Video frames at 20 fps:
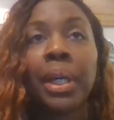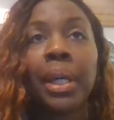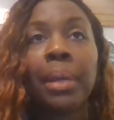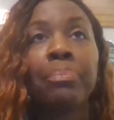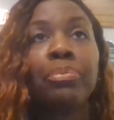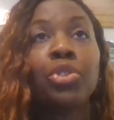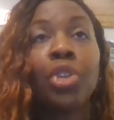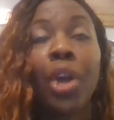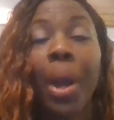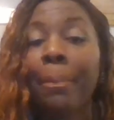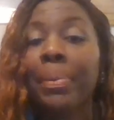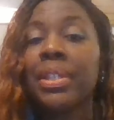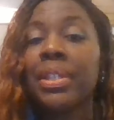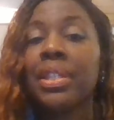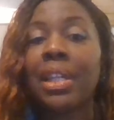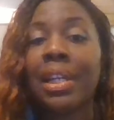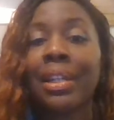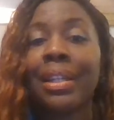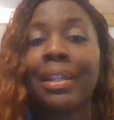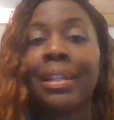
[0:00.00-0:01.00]
Trump has
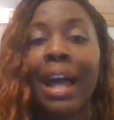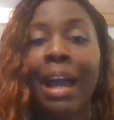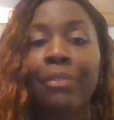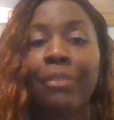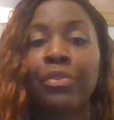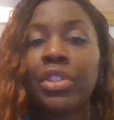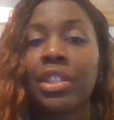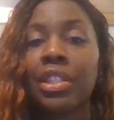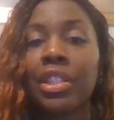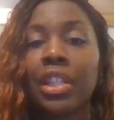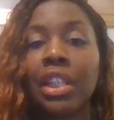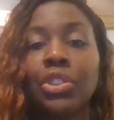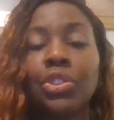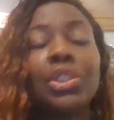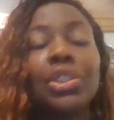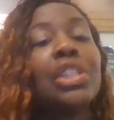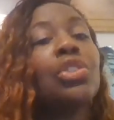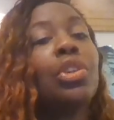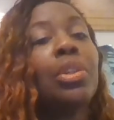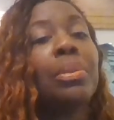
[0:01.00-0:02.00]
done a lot for this
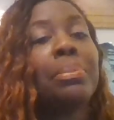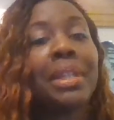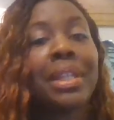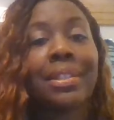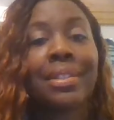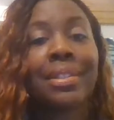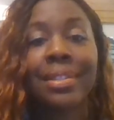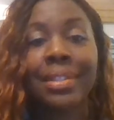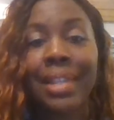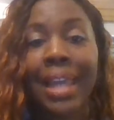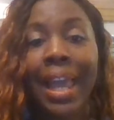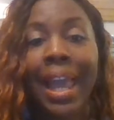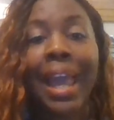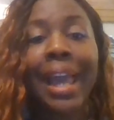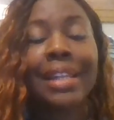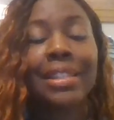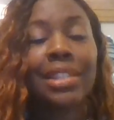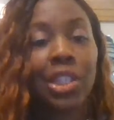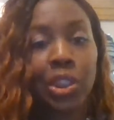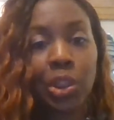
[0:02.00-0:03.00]
country. It's going to be a
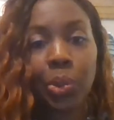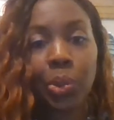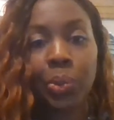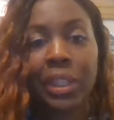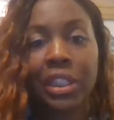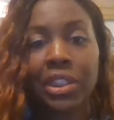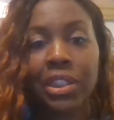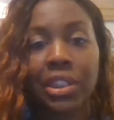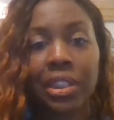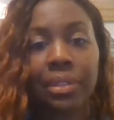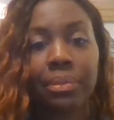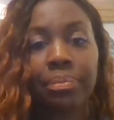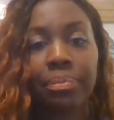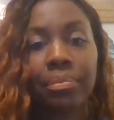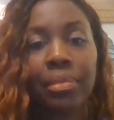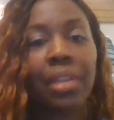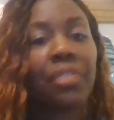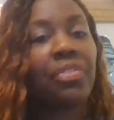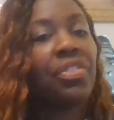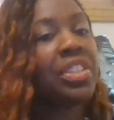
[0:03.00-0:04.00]
sad situation
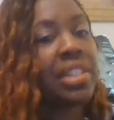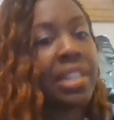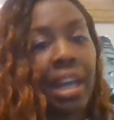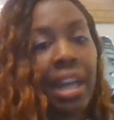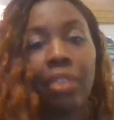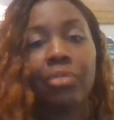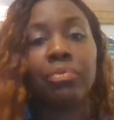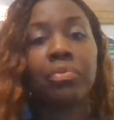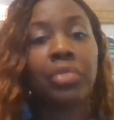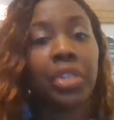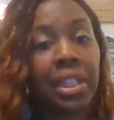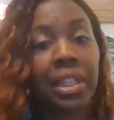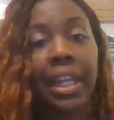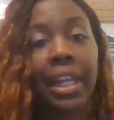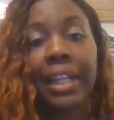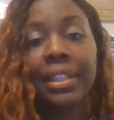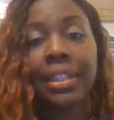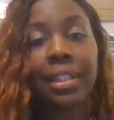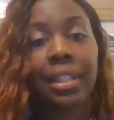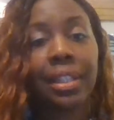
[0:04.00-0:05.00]
if he's not
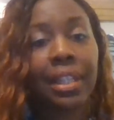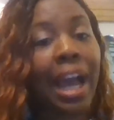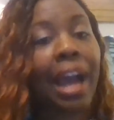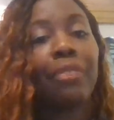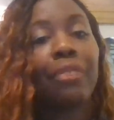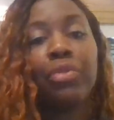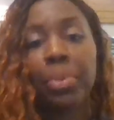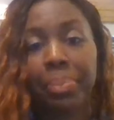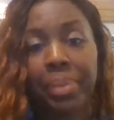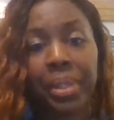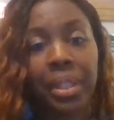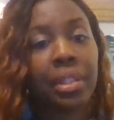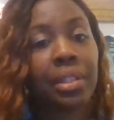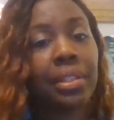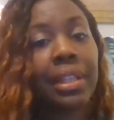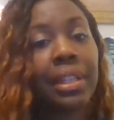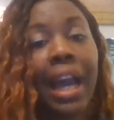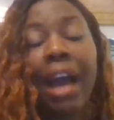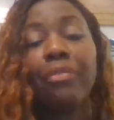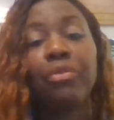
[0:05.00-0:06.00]
reelected. God
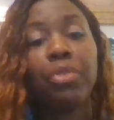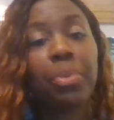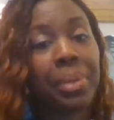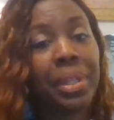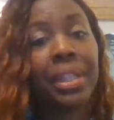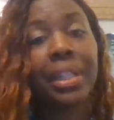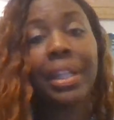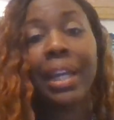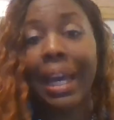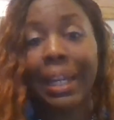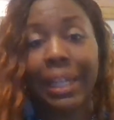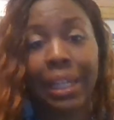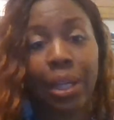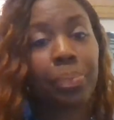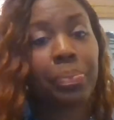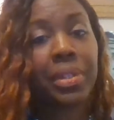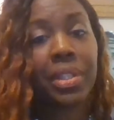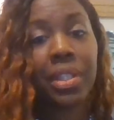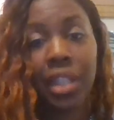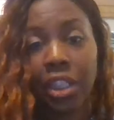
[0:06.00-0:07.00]
forbid. God forbid, and God
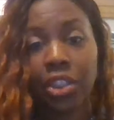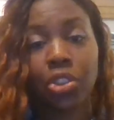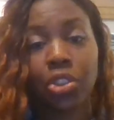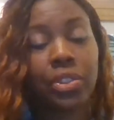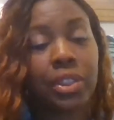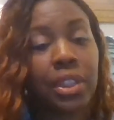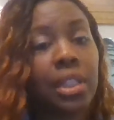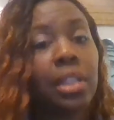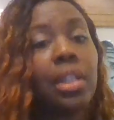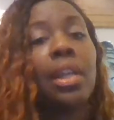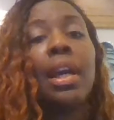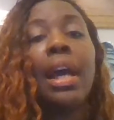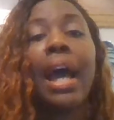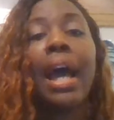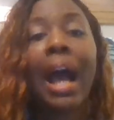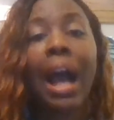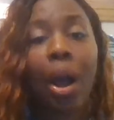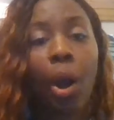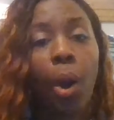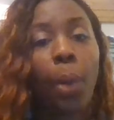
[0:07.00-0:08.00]
help this country.
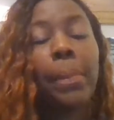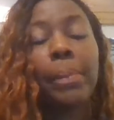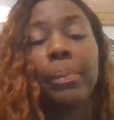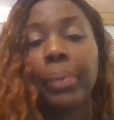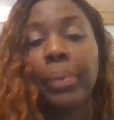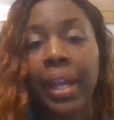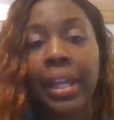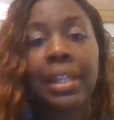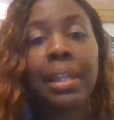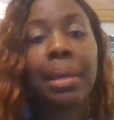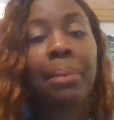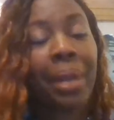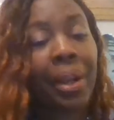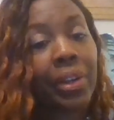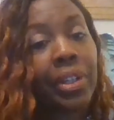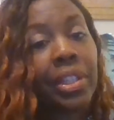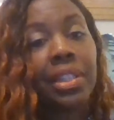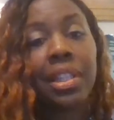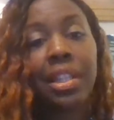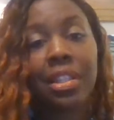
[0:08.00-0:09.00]
I hope and pray that
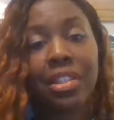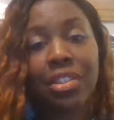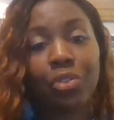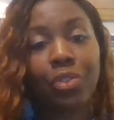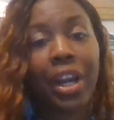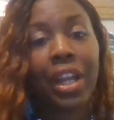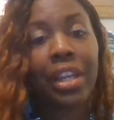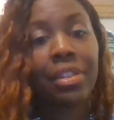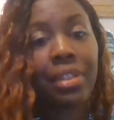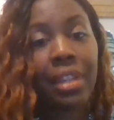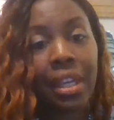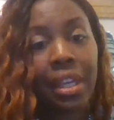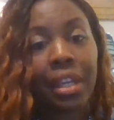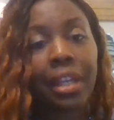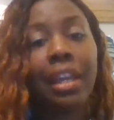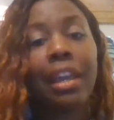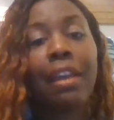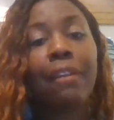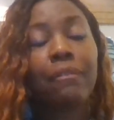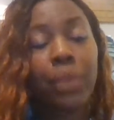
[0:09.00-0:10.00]
America does the right
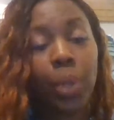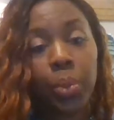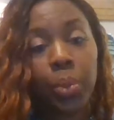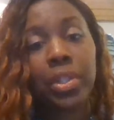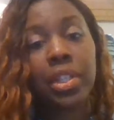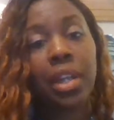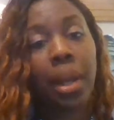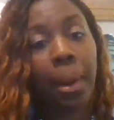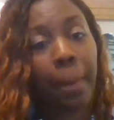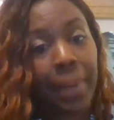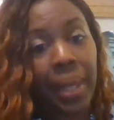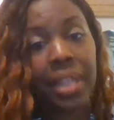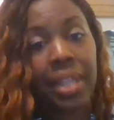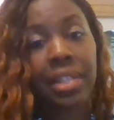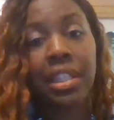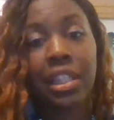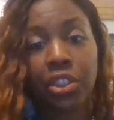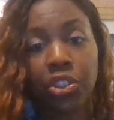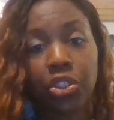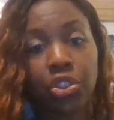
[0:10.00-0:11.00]
thing and votes in her
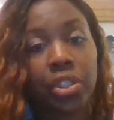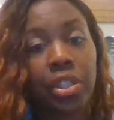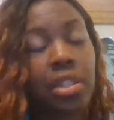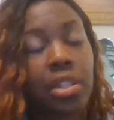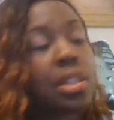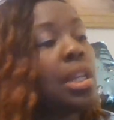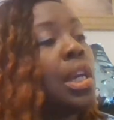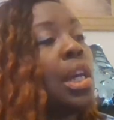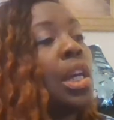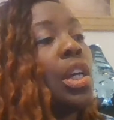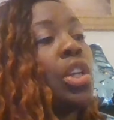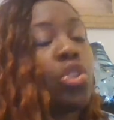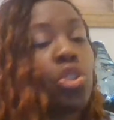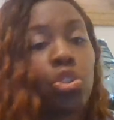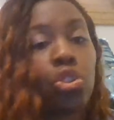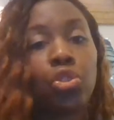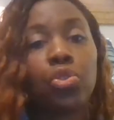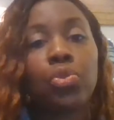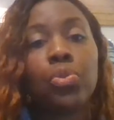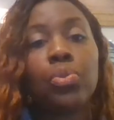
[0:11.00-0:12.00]
best interest
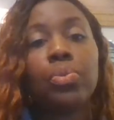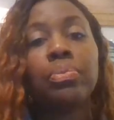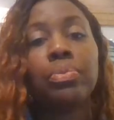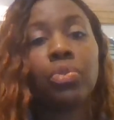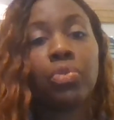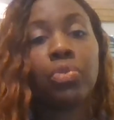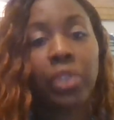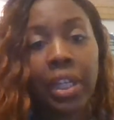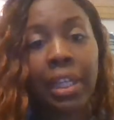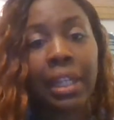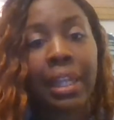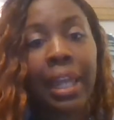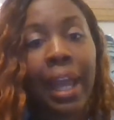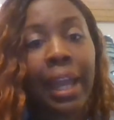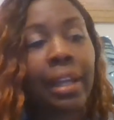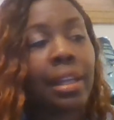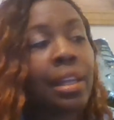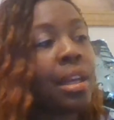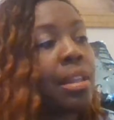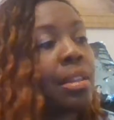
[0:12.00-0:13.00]
to
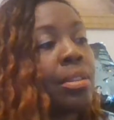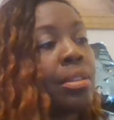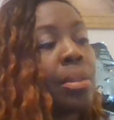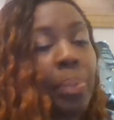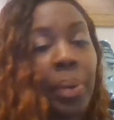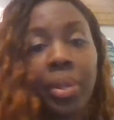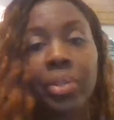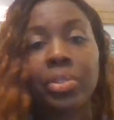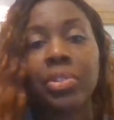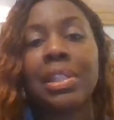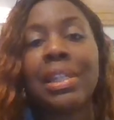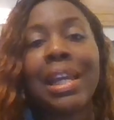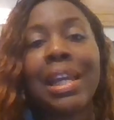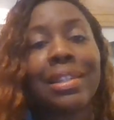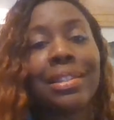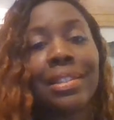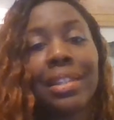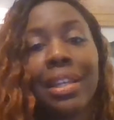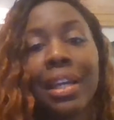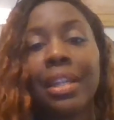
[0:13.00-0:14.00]
reelect the person that
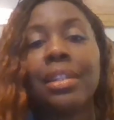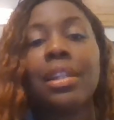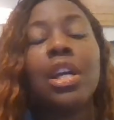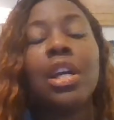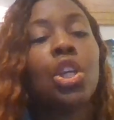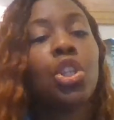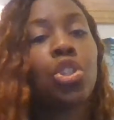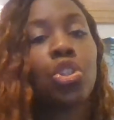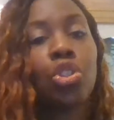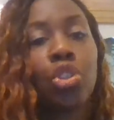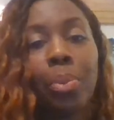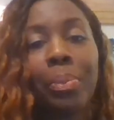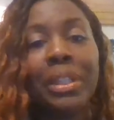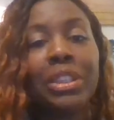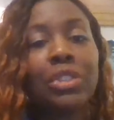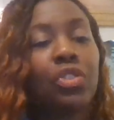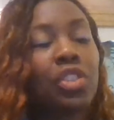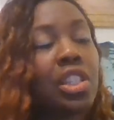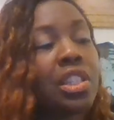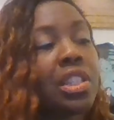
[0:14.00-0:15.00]
has done so
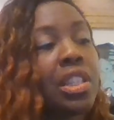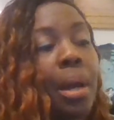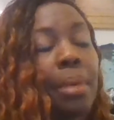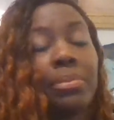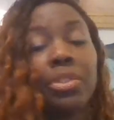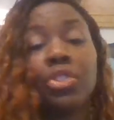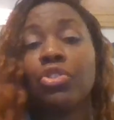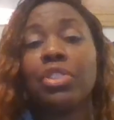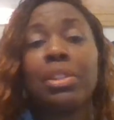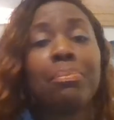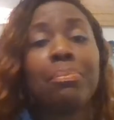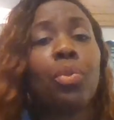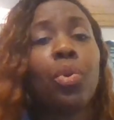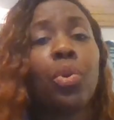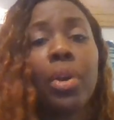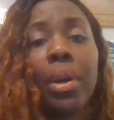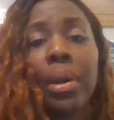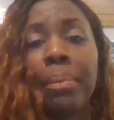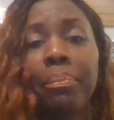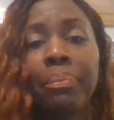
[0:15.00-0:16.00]
much for his country,
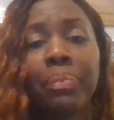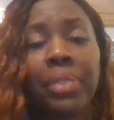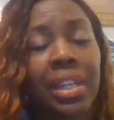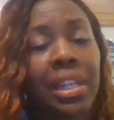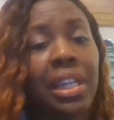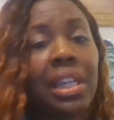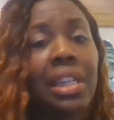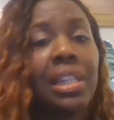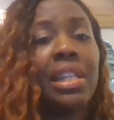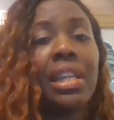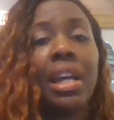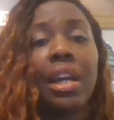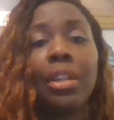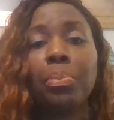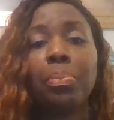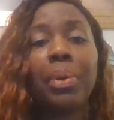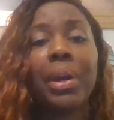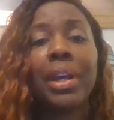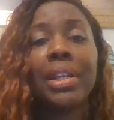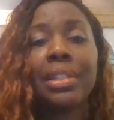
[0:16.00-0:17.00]
more than any other
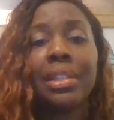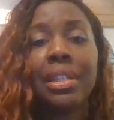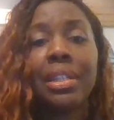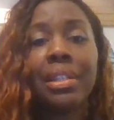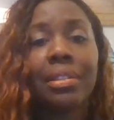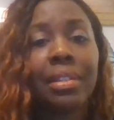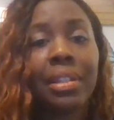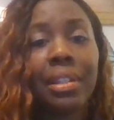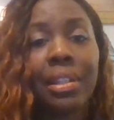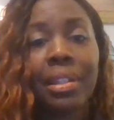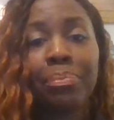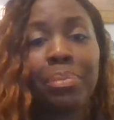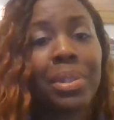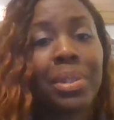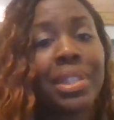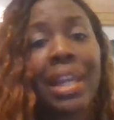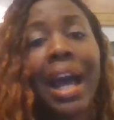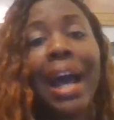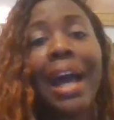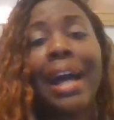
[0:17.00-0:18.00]
president that
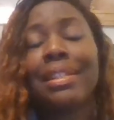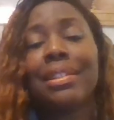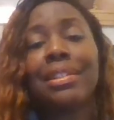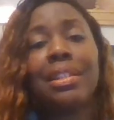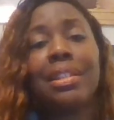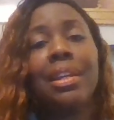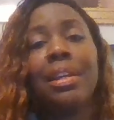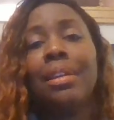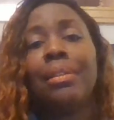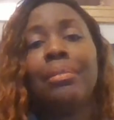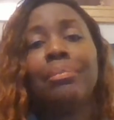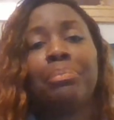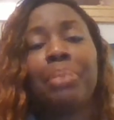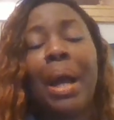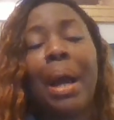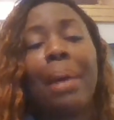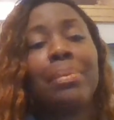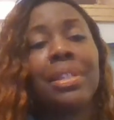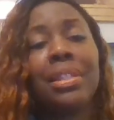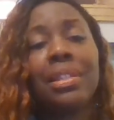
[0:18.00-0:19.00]
besides
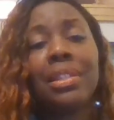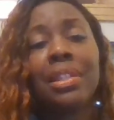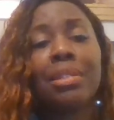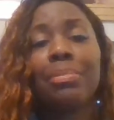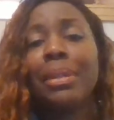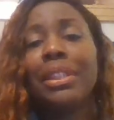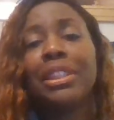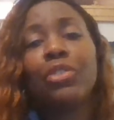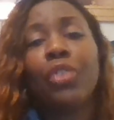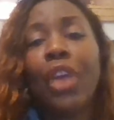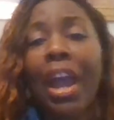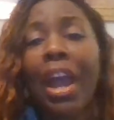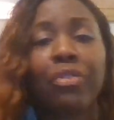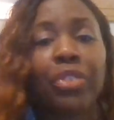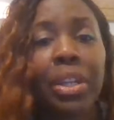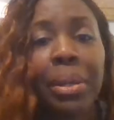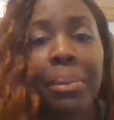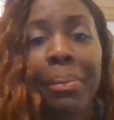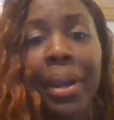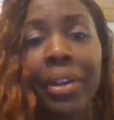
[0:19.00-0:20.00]
probably, especially for
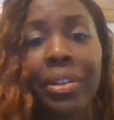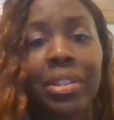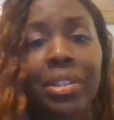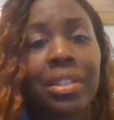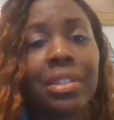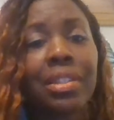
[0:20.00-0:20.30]
African Americans,